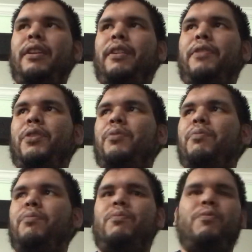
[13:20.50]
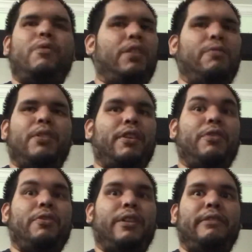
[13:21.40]
if you really want to
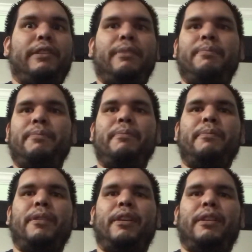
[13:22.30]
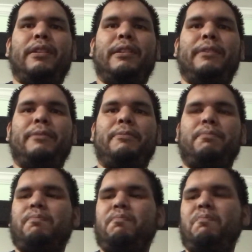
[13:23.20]
go crazy on
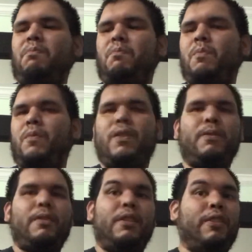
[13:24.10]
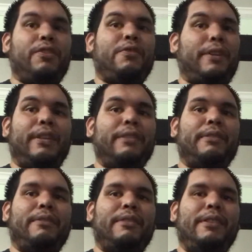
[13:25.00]

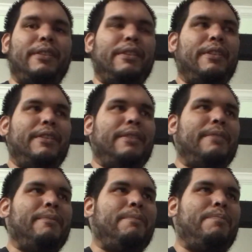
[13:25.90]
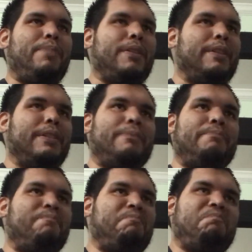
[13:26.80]
strings. But,
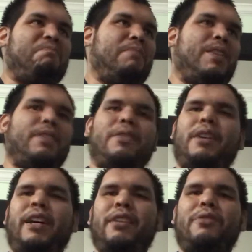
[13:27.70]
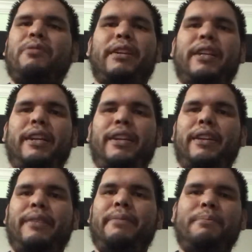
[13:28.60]
either way,
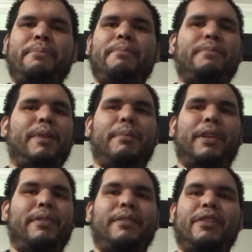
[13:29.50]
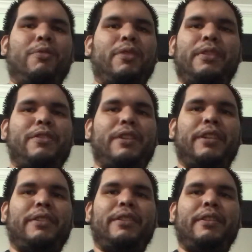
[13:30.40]
go with a
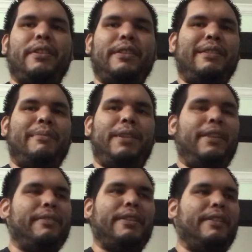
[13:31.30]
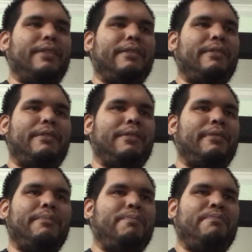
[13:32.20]
Schecter. These guys just
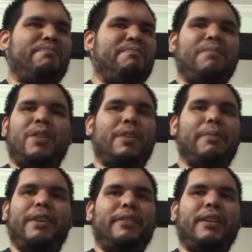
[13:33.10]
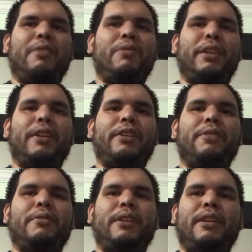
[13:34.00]
are amazing at what they
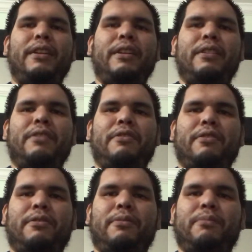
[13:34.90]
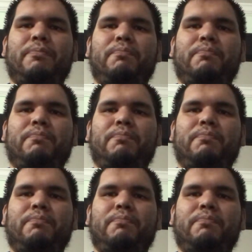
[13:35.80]
do. So